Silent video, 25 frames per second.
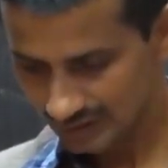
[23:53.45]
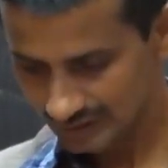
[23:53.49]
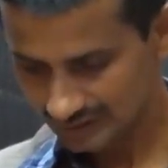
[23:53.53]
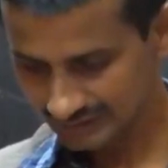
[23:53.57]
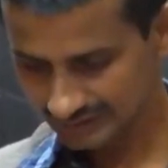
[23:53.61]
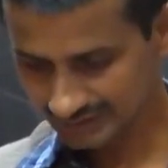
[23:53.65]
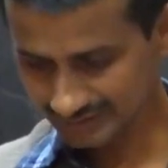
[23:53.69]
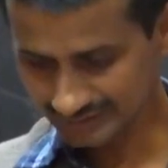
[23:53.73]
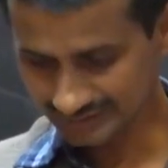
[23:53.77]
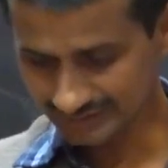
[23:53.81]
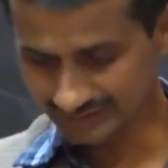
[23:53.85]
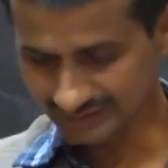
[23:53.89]

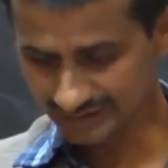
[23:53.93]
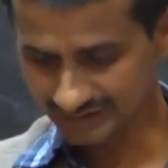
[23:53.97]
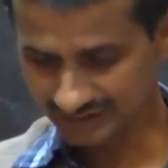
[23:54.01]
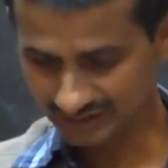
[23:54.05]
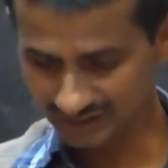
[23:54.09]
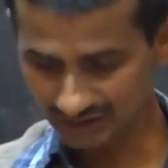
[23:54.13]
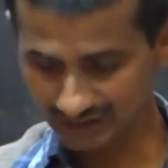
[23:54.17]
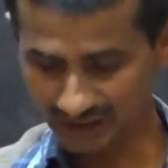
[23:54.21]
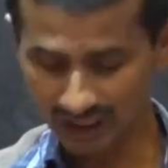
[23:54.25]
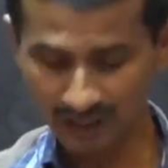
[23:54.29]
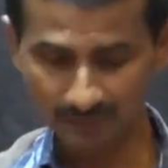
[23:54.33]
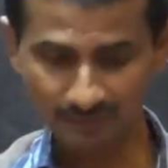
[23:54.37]
Then the
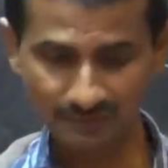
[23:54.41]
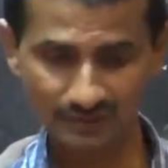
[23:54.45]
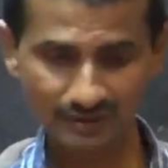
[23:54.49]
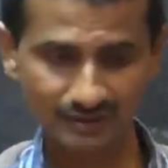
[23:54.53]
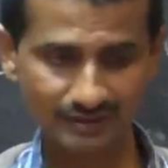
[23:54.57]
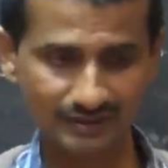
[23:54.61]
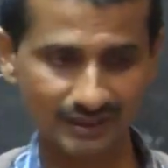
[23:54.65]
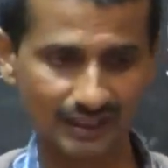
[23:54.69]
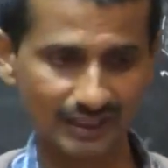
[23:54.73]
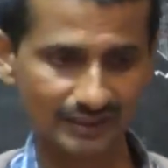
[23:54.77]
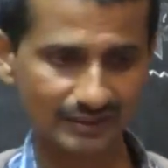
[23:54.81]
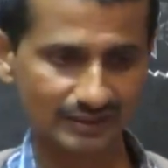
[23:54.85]
year
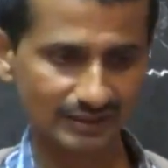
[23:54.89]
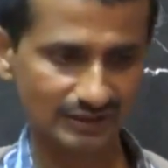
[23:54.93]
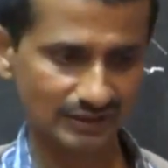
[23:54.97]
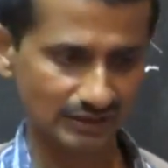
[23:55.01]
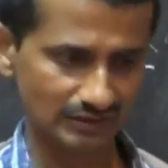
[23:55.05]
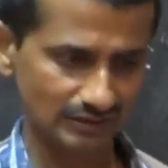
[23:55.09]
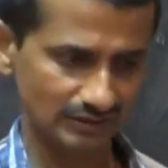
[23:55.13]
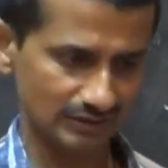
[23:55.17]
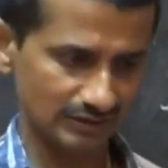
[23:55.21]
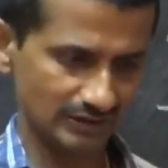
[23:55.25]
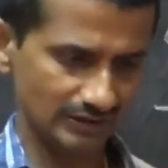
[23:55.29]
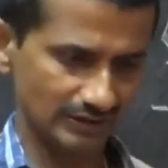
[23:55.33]
after that,
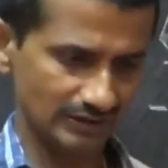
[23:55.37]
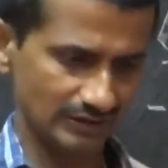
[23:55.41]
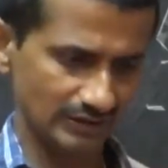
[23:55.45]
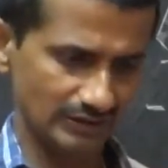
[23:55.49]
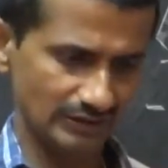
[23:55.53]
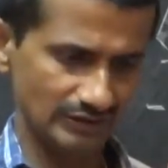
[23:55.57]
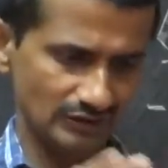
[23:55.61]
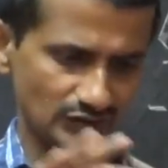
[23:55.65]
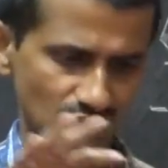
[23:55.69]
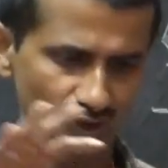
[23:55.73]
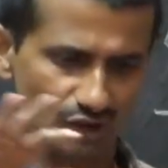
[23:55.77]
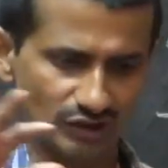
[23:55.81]

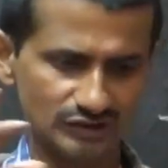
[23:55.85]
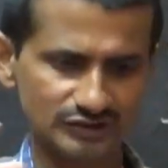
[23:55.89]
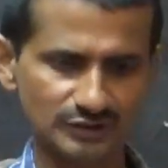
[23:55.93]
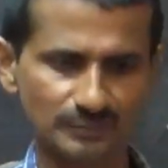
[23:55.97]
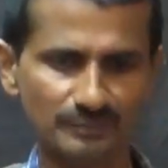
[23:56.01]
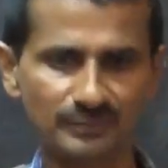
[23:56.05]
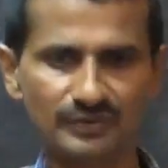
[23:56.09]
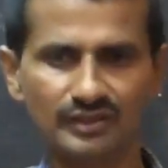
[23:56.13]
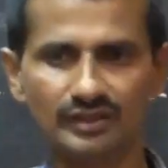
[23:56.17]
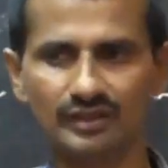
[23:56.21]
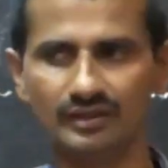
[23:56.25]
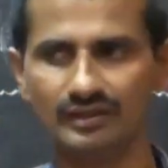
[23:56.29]
in those
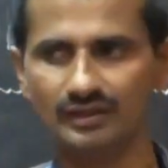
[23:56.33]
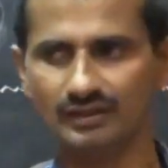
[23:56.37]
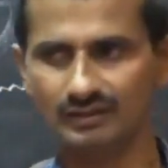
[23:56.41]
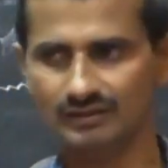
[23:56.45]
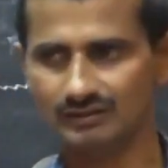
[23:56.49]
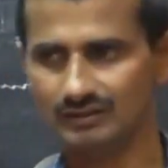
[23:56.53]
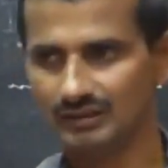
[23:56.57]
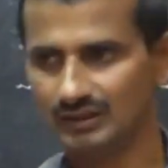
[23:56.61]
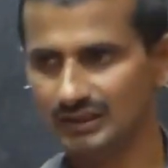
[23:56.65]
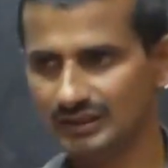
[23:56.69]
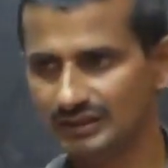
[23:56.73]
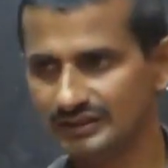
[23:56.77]

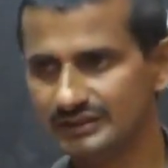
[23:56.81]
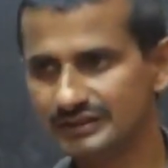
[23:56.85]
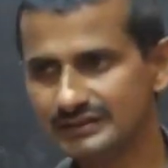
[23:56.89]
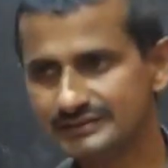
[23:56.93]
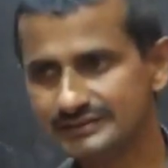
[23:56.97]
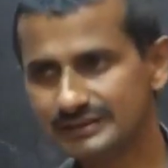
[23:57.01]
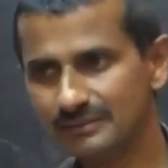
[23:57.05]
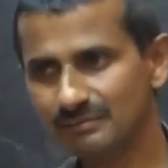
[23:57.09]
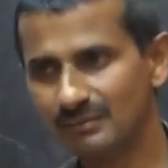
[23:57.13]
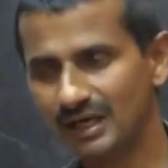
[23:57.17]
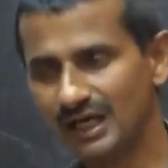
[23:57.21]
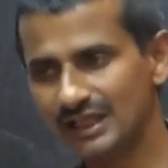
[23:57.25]
period,
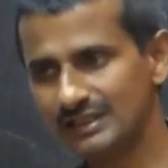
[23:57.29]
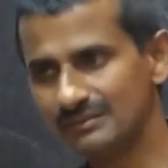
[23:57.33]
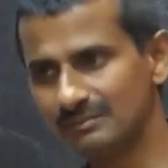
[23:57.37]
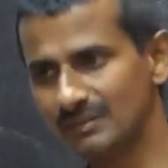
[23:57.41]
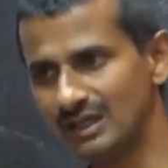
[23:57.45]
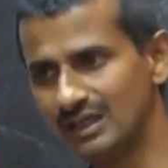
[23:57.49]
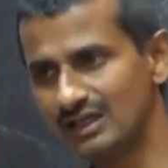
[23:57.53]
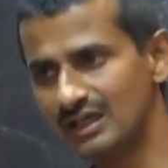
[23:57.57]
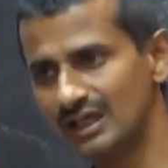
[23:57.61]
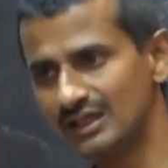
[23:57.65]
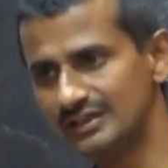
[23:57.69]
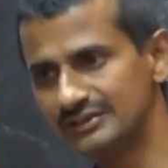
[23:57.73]
the
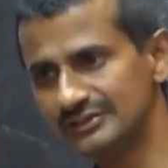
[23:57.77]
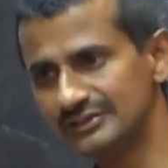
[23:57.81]
Mahatma